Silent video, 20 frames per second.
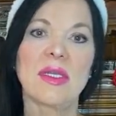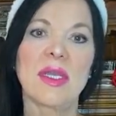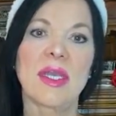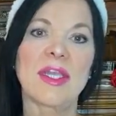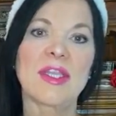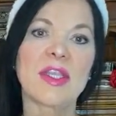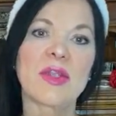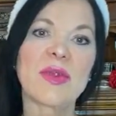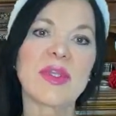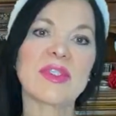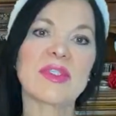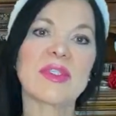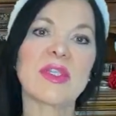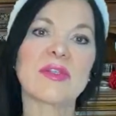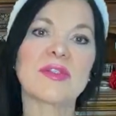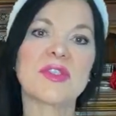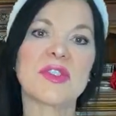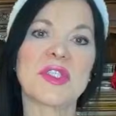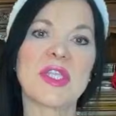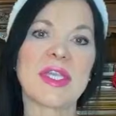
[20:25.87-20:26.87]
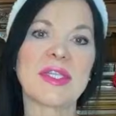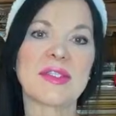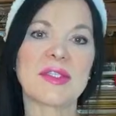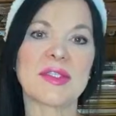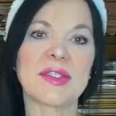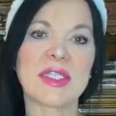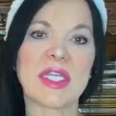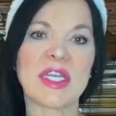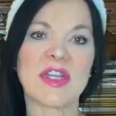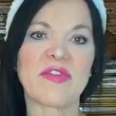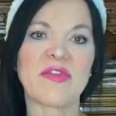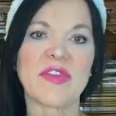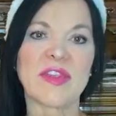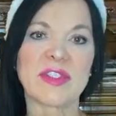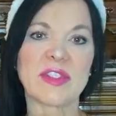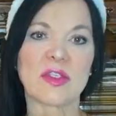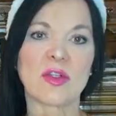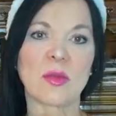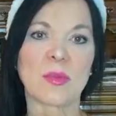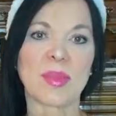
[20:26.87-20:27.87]
And there is no stasis on a
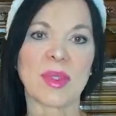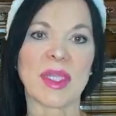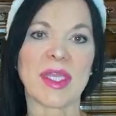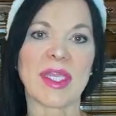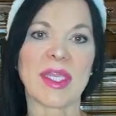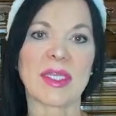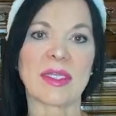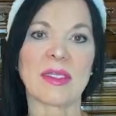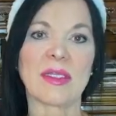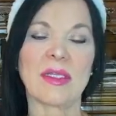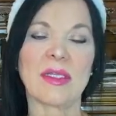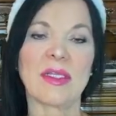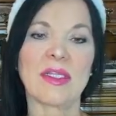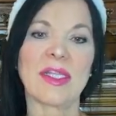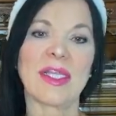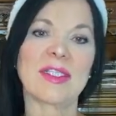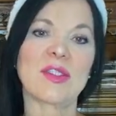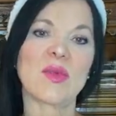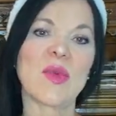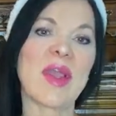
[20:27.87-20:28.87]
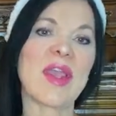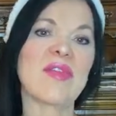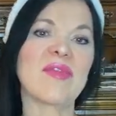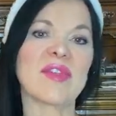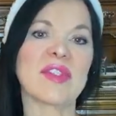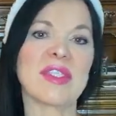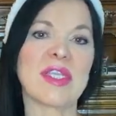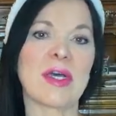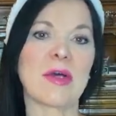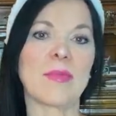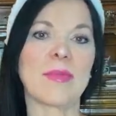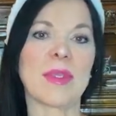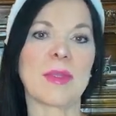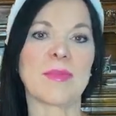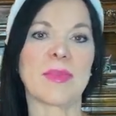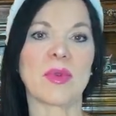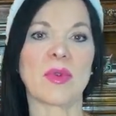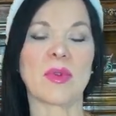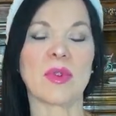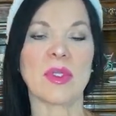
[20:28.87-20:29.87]
physical plane. That's why I even tell
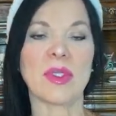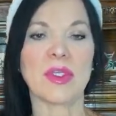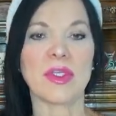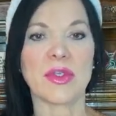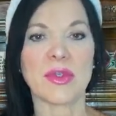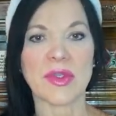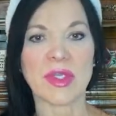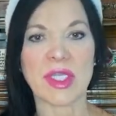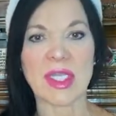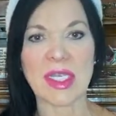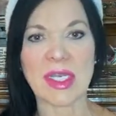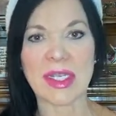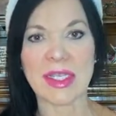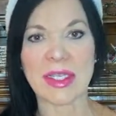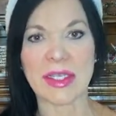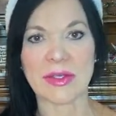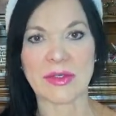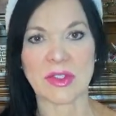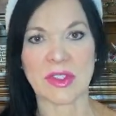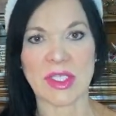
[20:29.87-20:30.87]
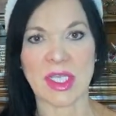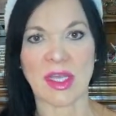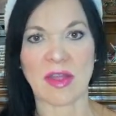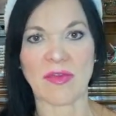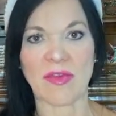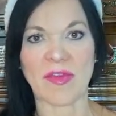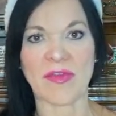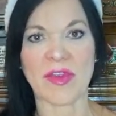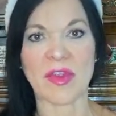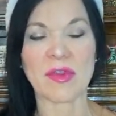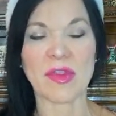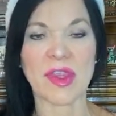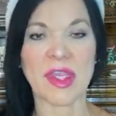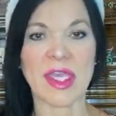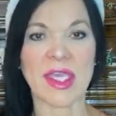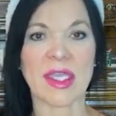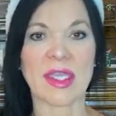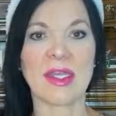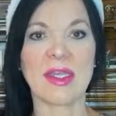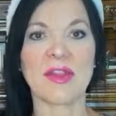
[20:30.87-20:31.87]
people, you're kidding yourself if you
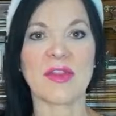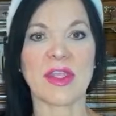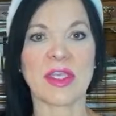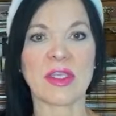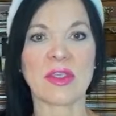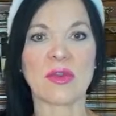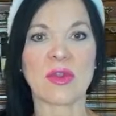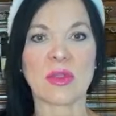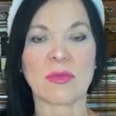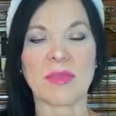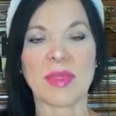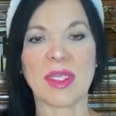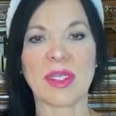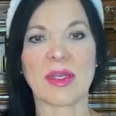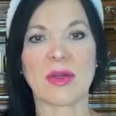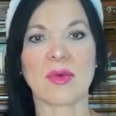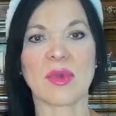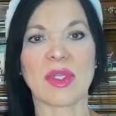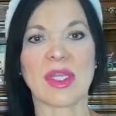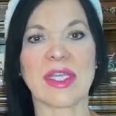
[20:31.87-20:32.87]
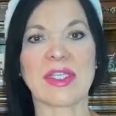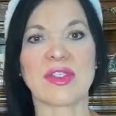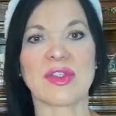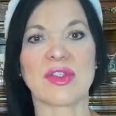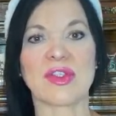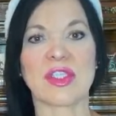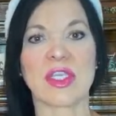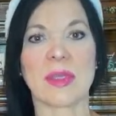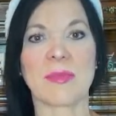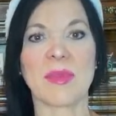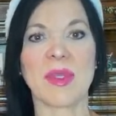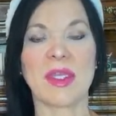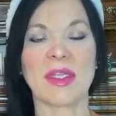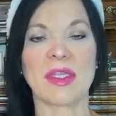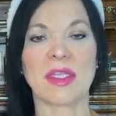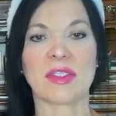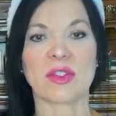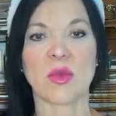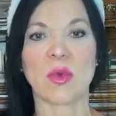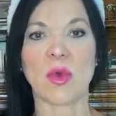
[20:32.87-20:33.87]
think that you can be in a relationship
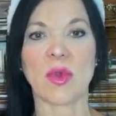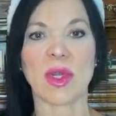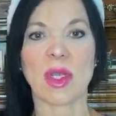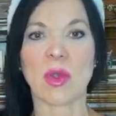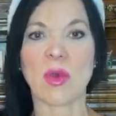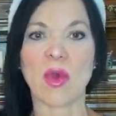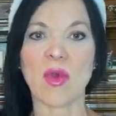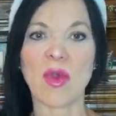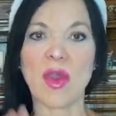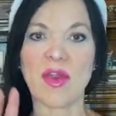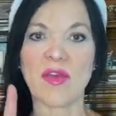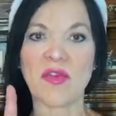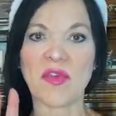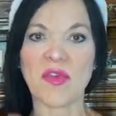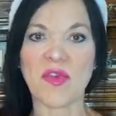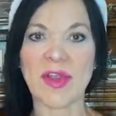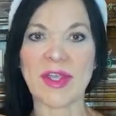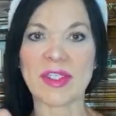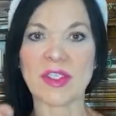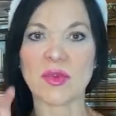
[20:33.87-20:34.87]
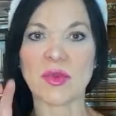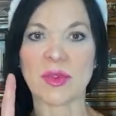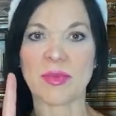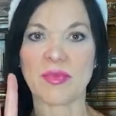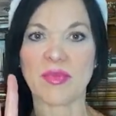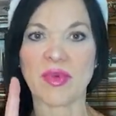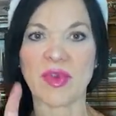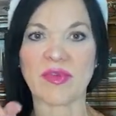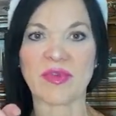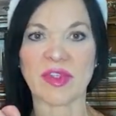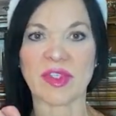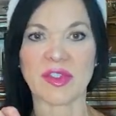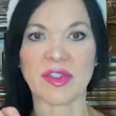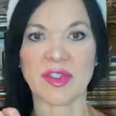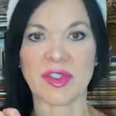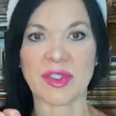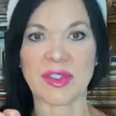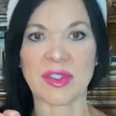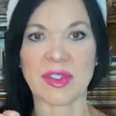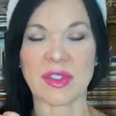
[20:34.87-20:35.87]
that's quote unquote friends with
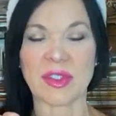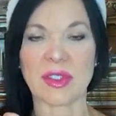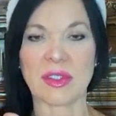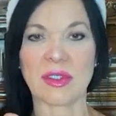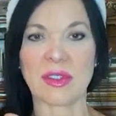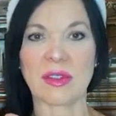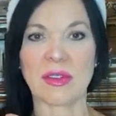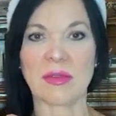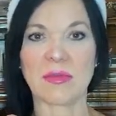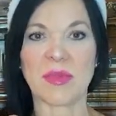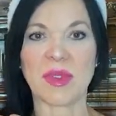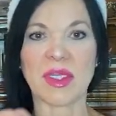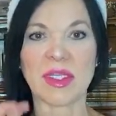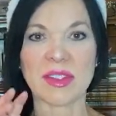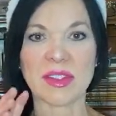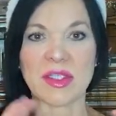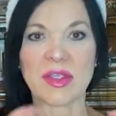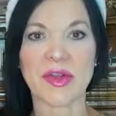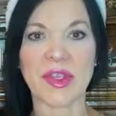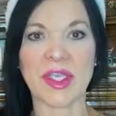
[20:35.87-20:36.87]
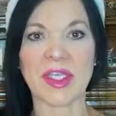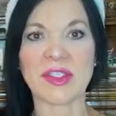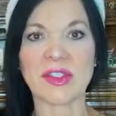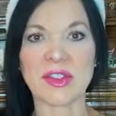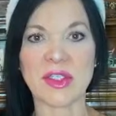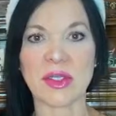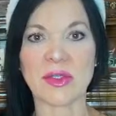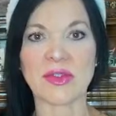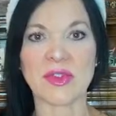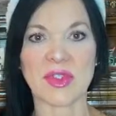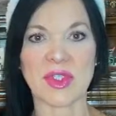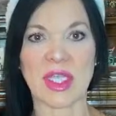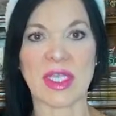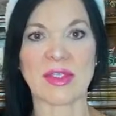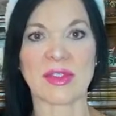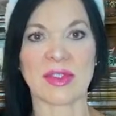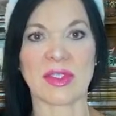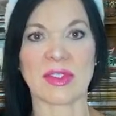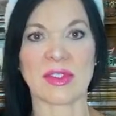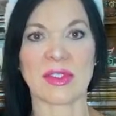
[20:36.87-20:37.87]
privileges, because there is no
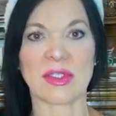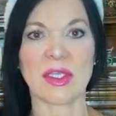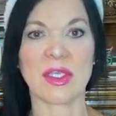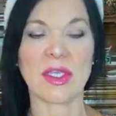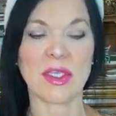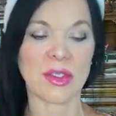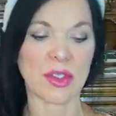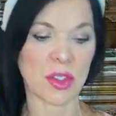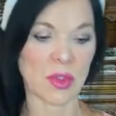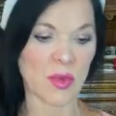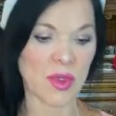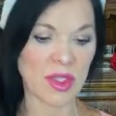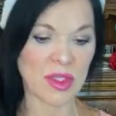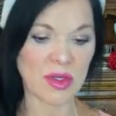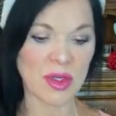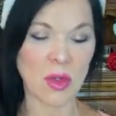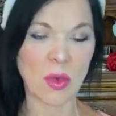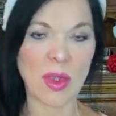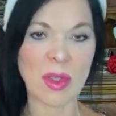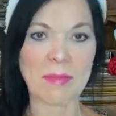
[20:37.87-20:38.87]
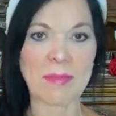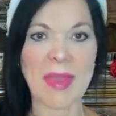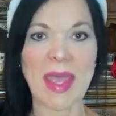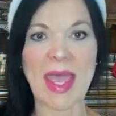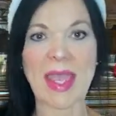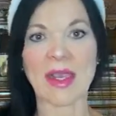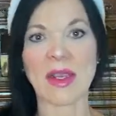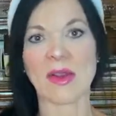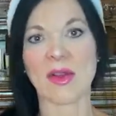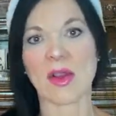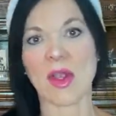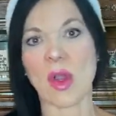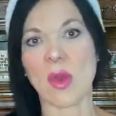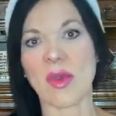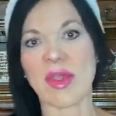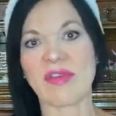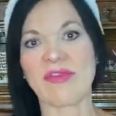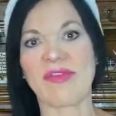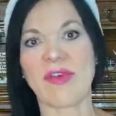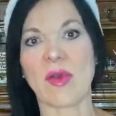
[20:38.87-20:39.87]
stasis. You're either going back or
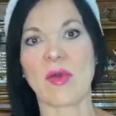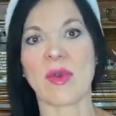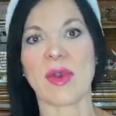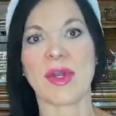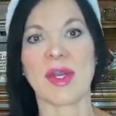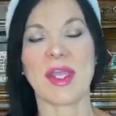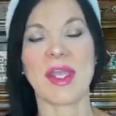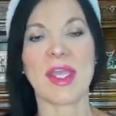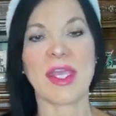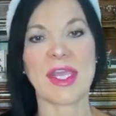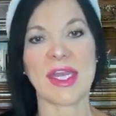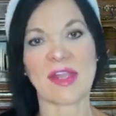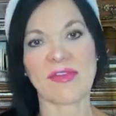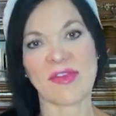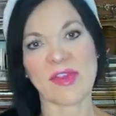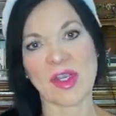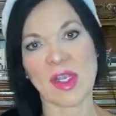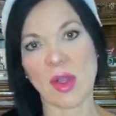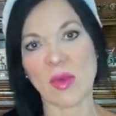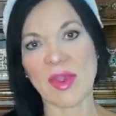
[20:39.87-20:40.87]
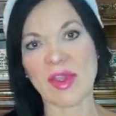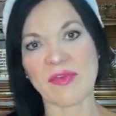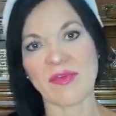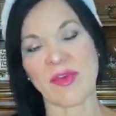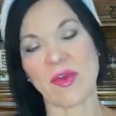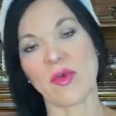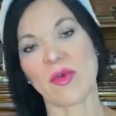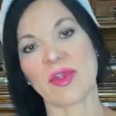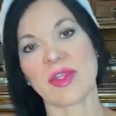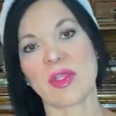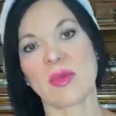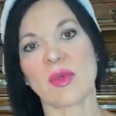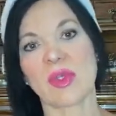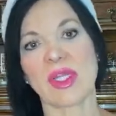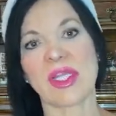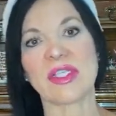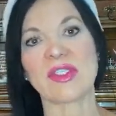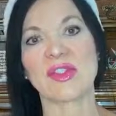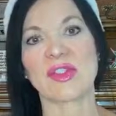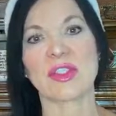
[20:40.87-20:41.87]
going forward. And if you're going forward, the
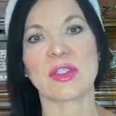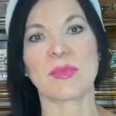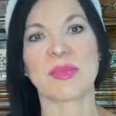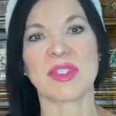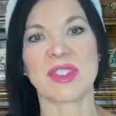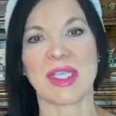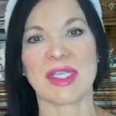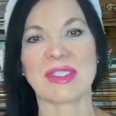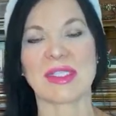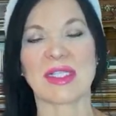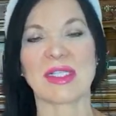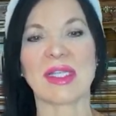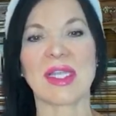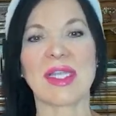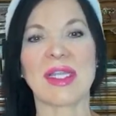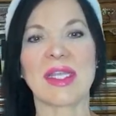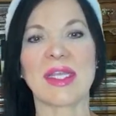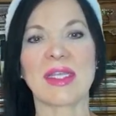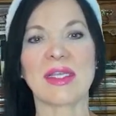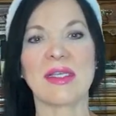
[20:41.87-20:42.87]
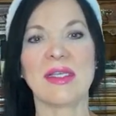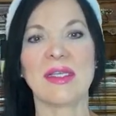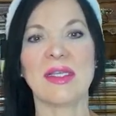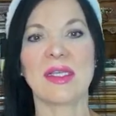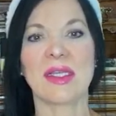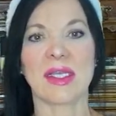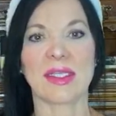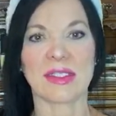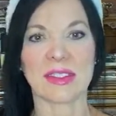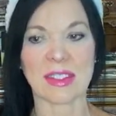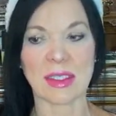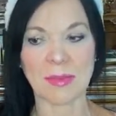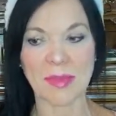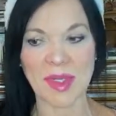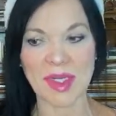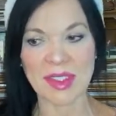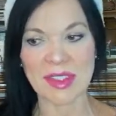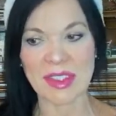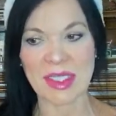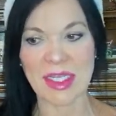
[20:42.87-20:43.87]
relationship is escalating and
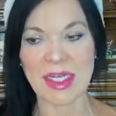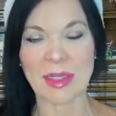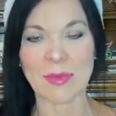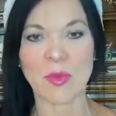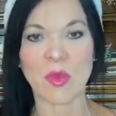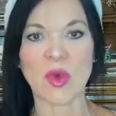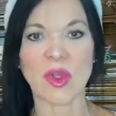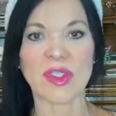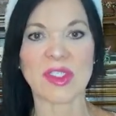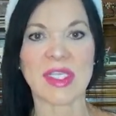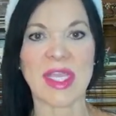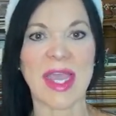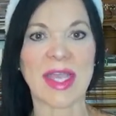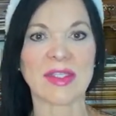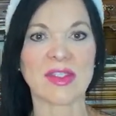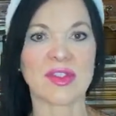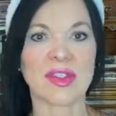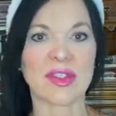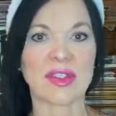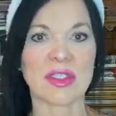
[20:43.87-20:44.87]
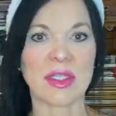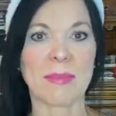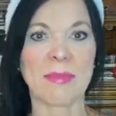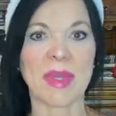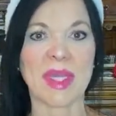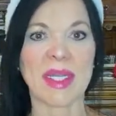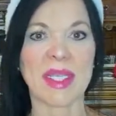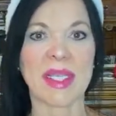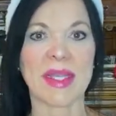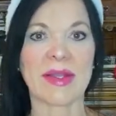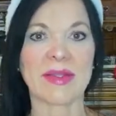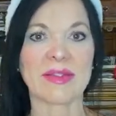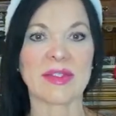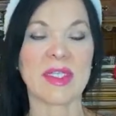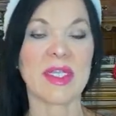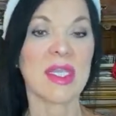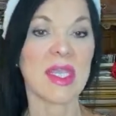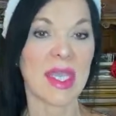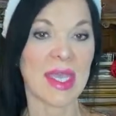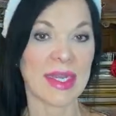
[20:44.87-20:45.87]
somebody's getting more attached than somebody else,
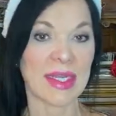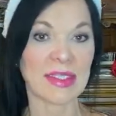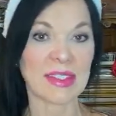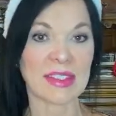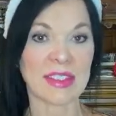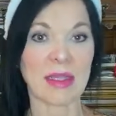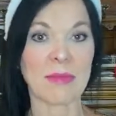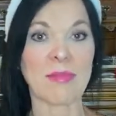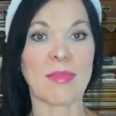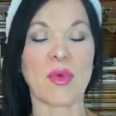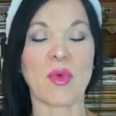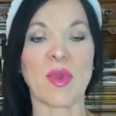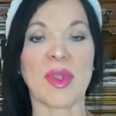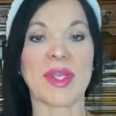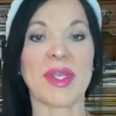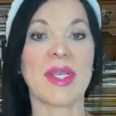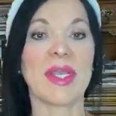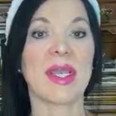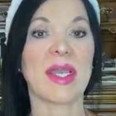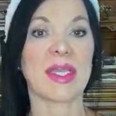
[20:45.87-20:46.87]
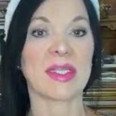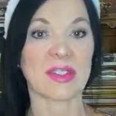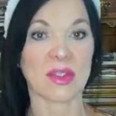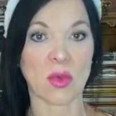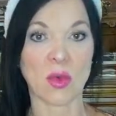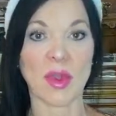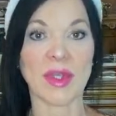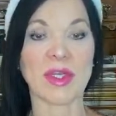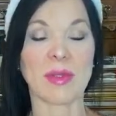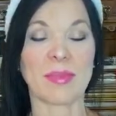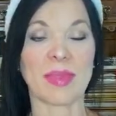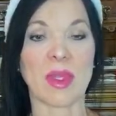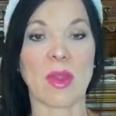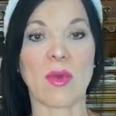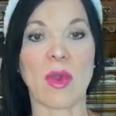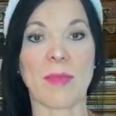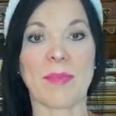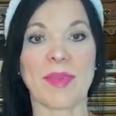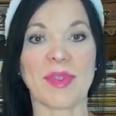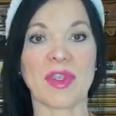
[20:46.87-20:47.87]
and at some point it's going to
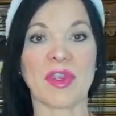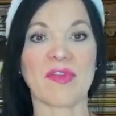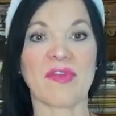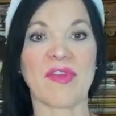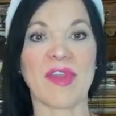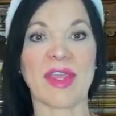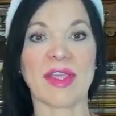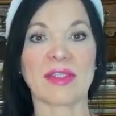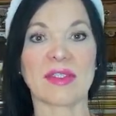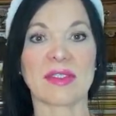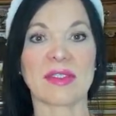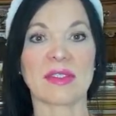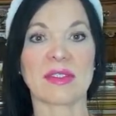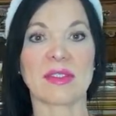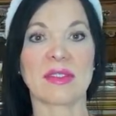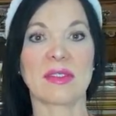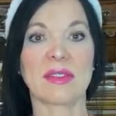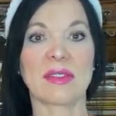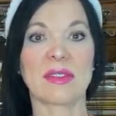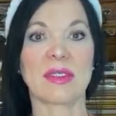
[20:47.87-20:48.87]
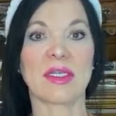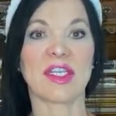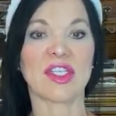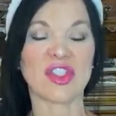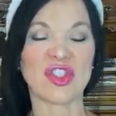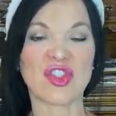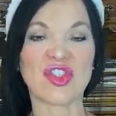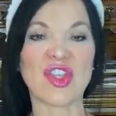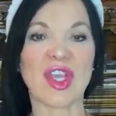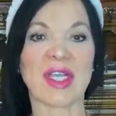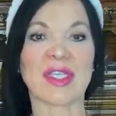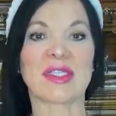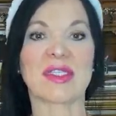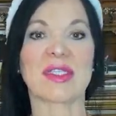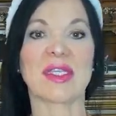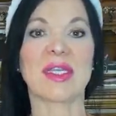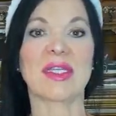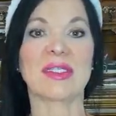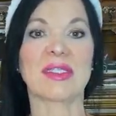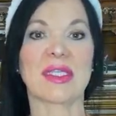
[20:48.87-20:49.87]
blow up in your face. It
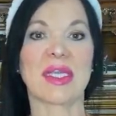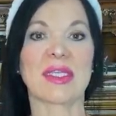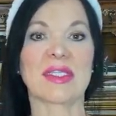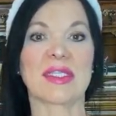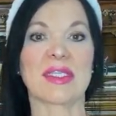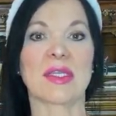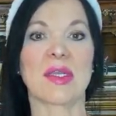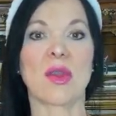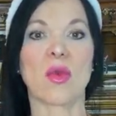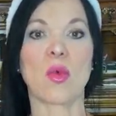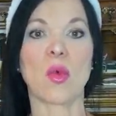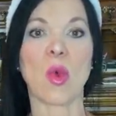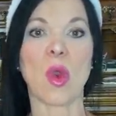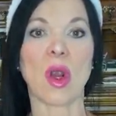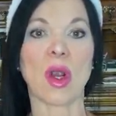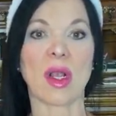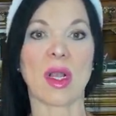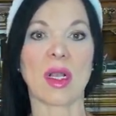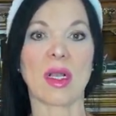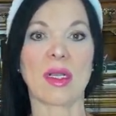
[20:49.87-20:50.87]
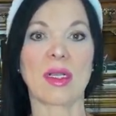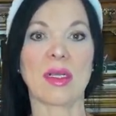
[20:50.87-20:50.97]
just doesn't work.